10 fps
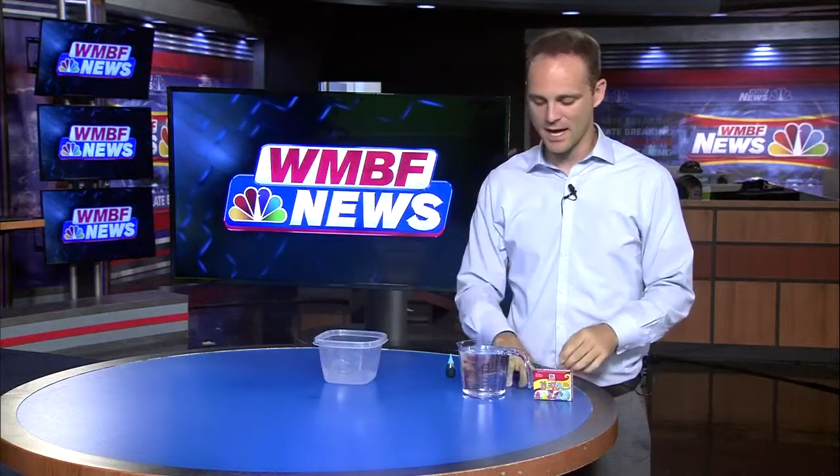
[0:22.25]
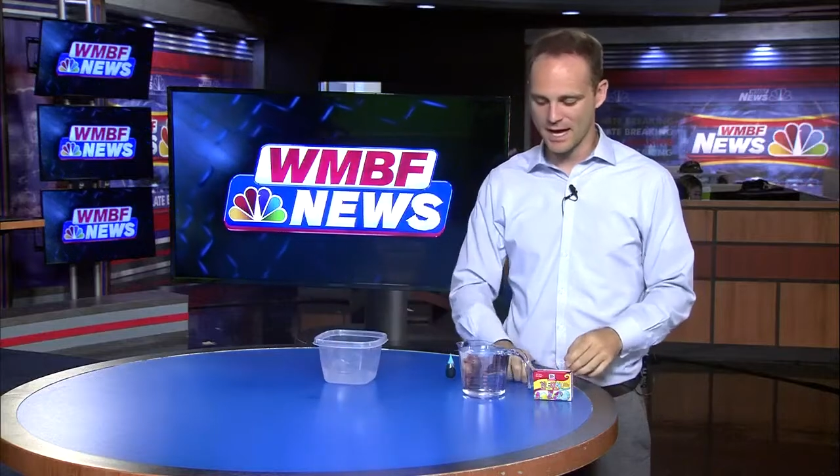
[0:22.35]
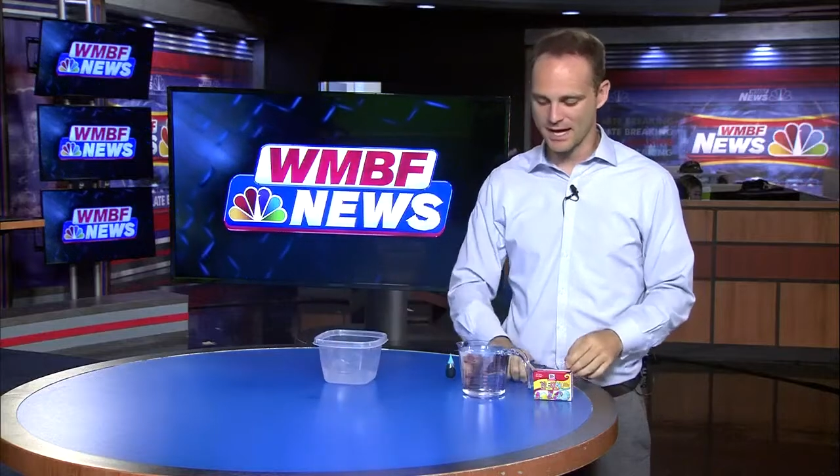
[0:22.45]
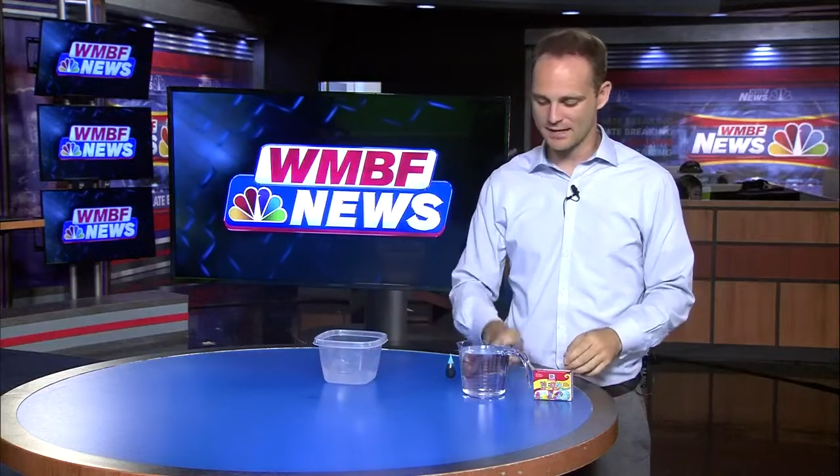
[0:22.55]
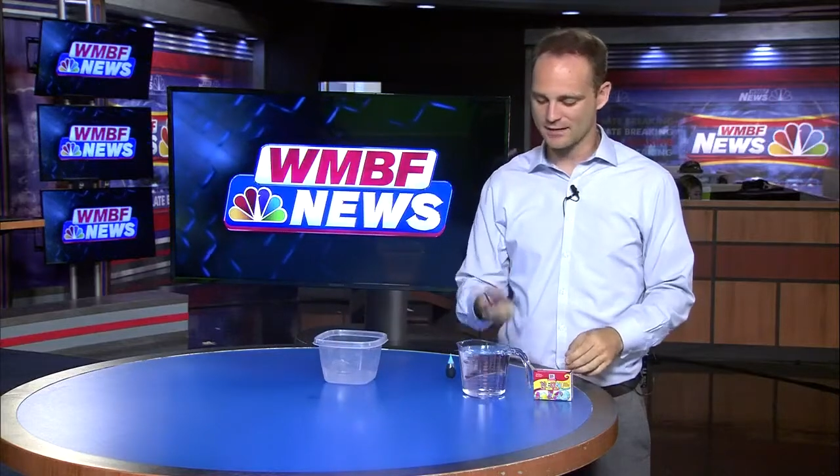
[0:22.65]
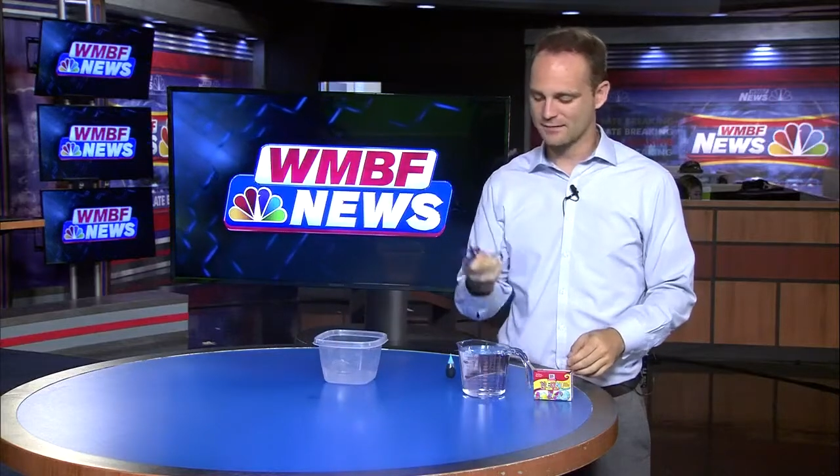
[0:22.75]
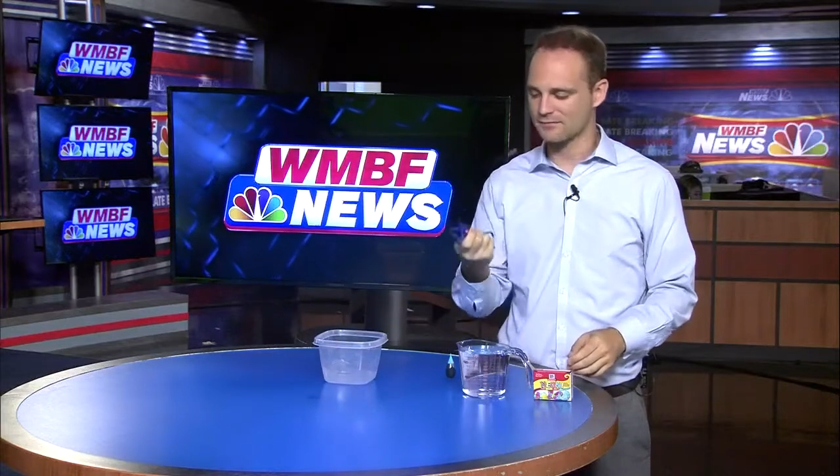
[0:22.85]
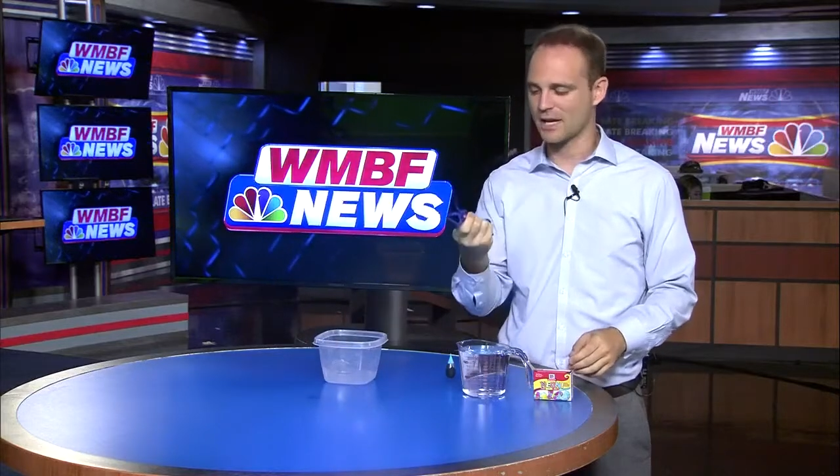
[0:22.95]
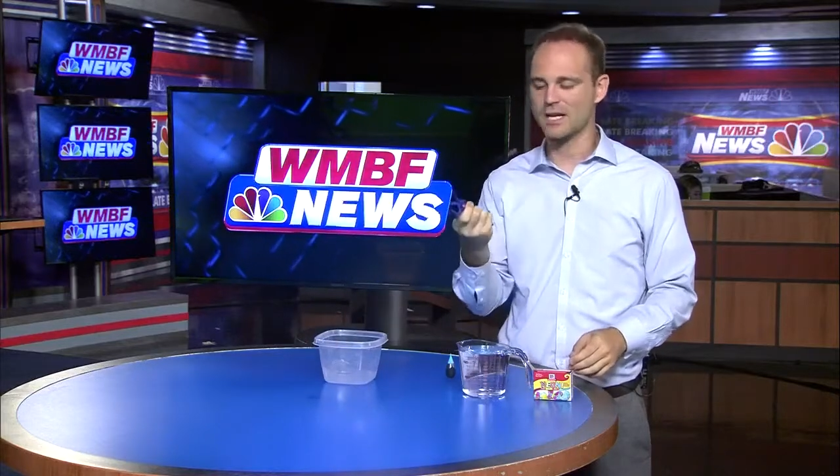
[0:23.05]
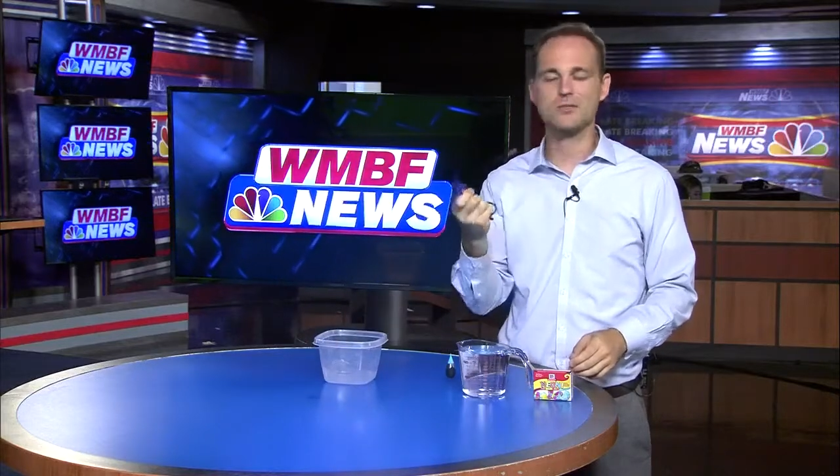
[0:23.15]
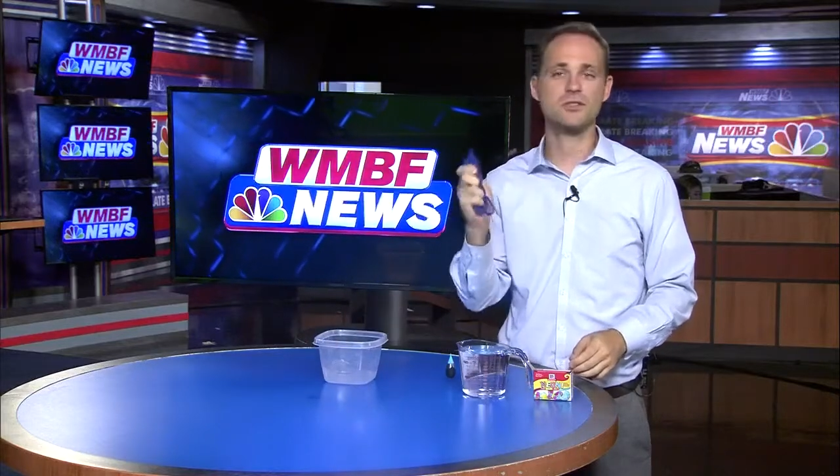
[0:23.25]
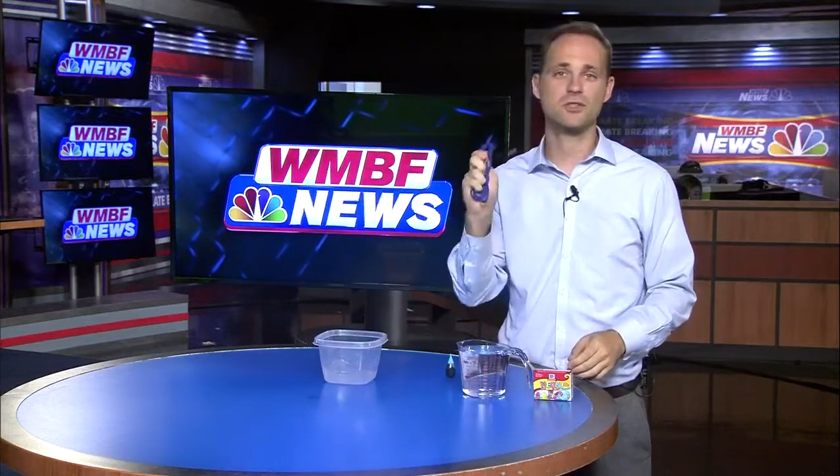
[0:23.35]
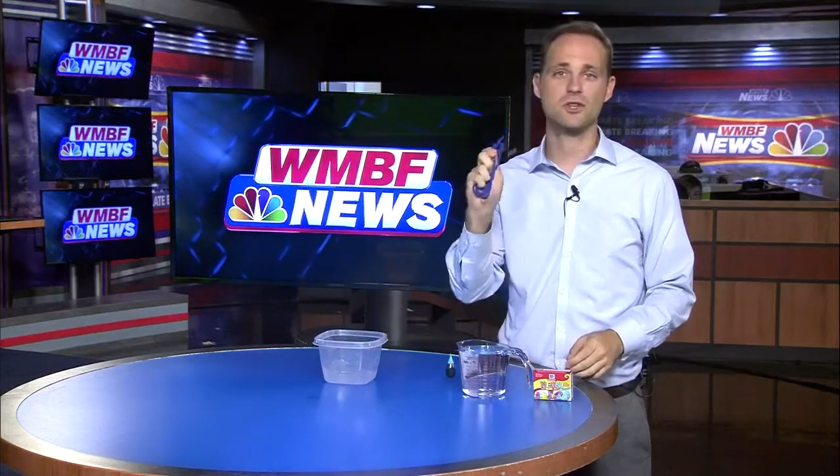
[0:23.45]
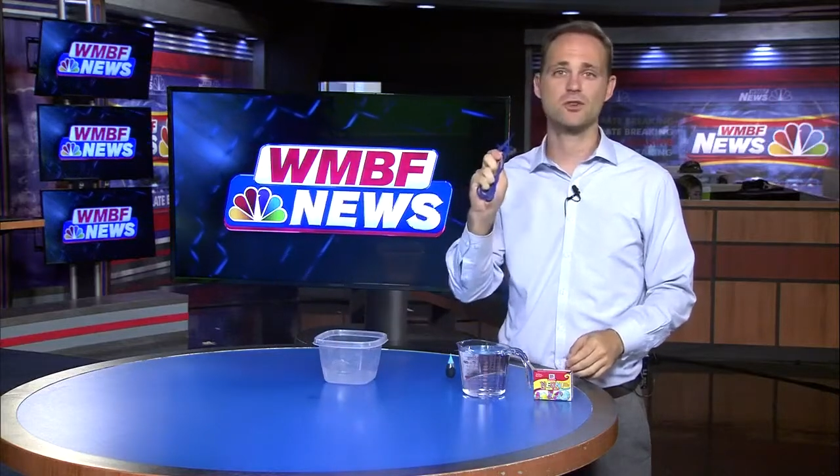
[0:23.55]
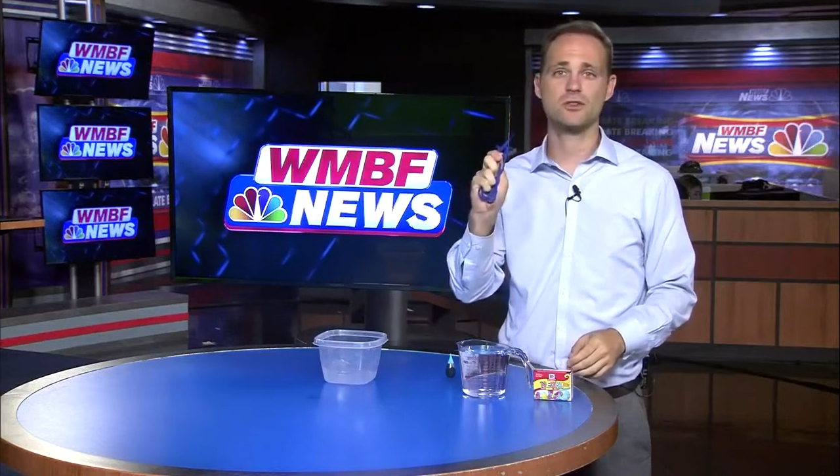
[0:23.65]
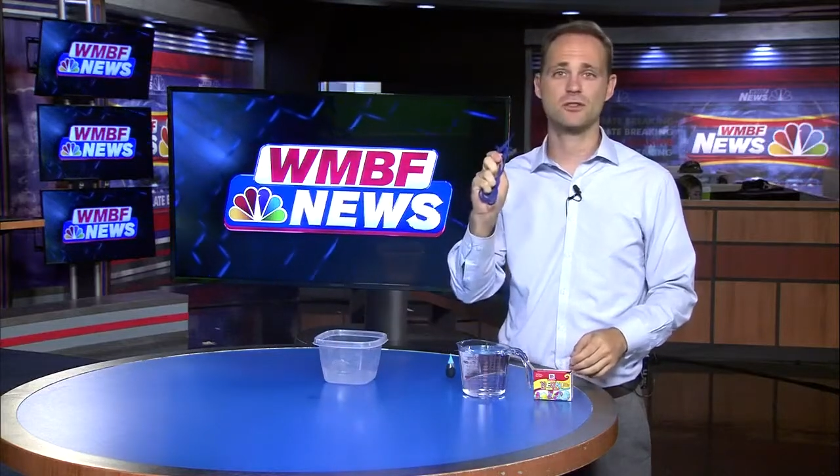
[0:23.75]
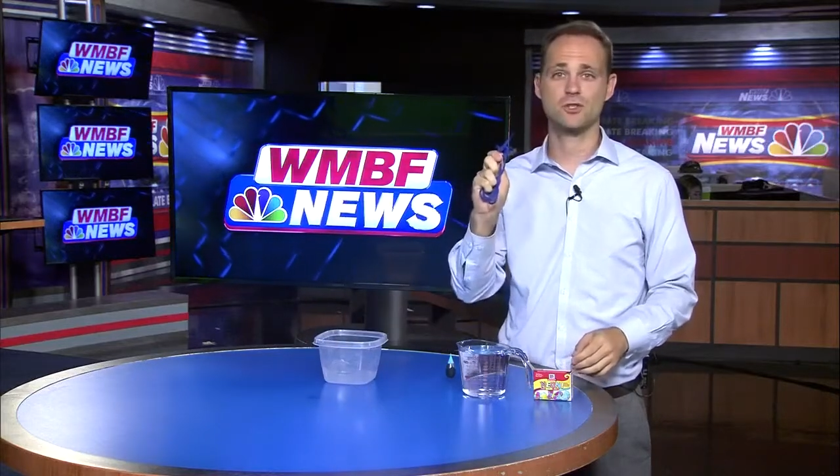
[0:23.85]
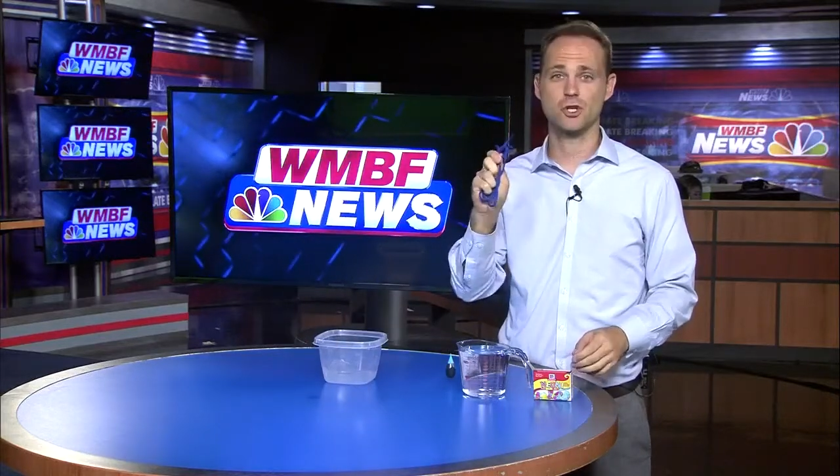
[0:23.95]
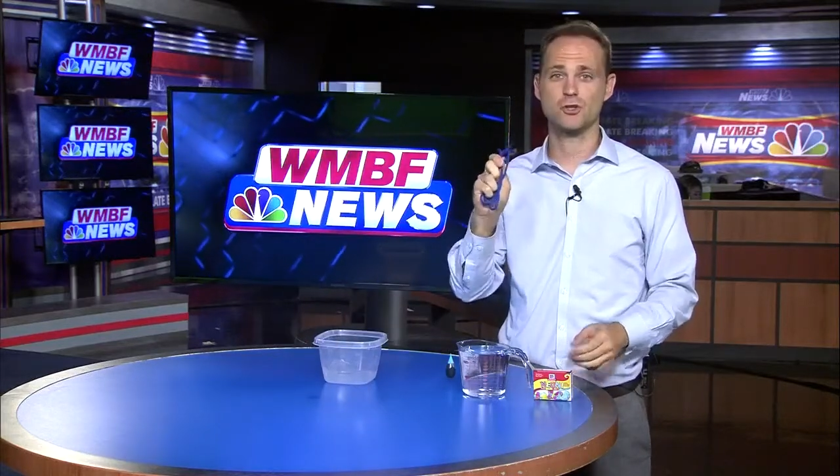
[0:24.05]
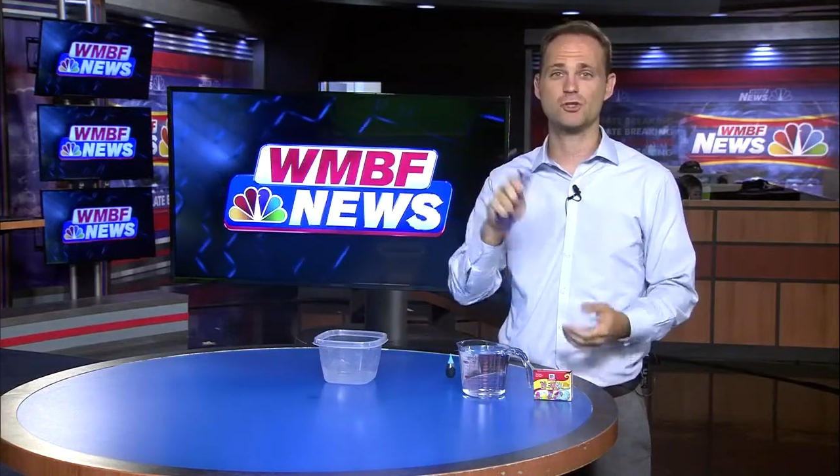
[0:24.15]
and I used a
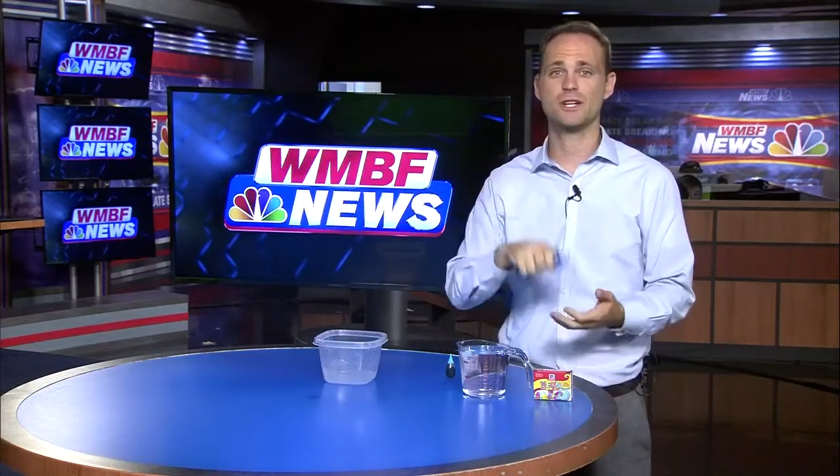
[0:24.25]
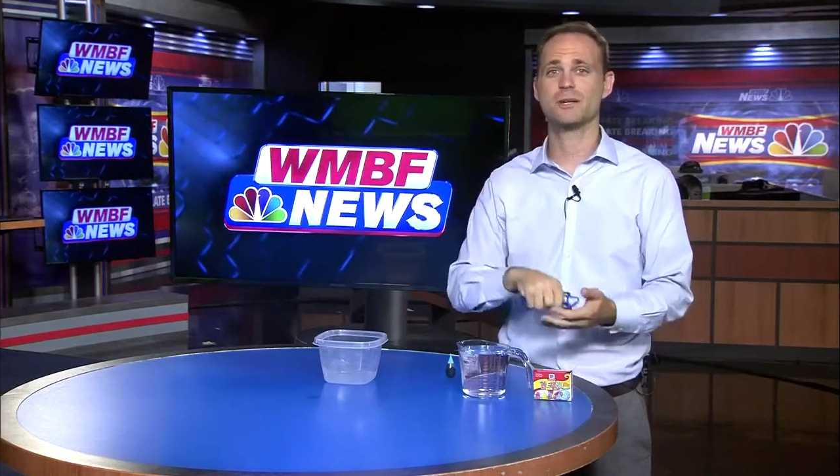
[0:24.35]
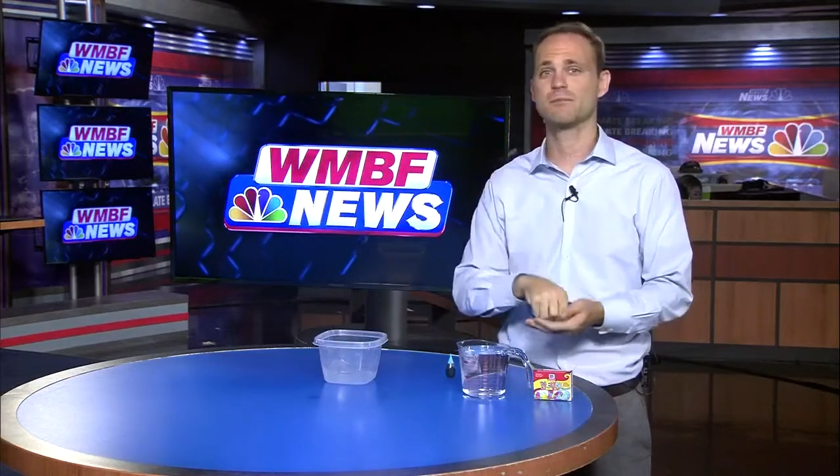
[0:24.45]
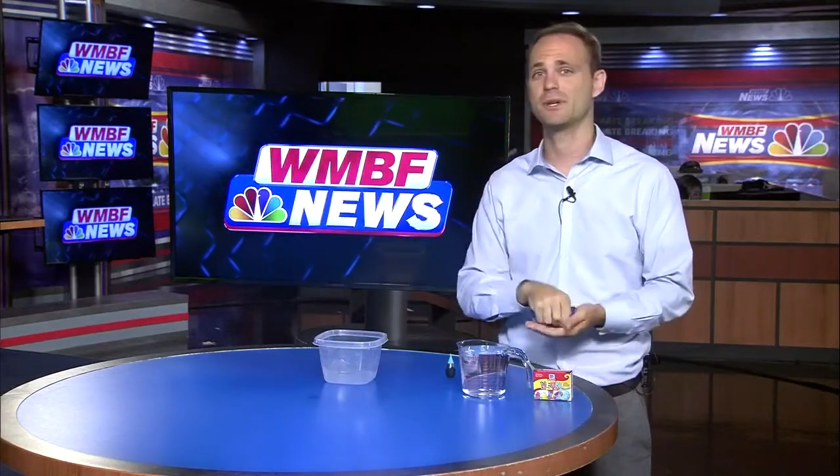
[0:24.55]
shoestring,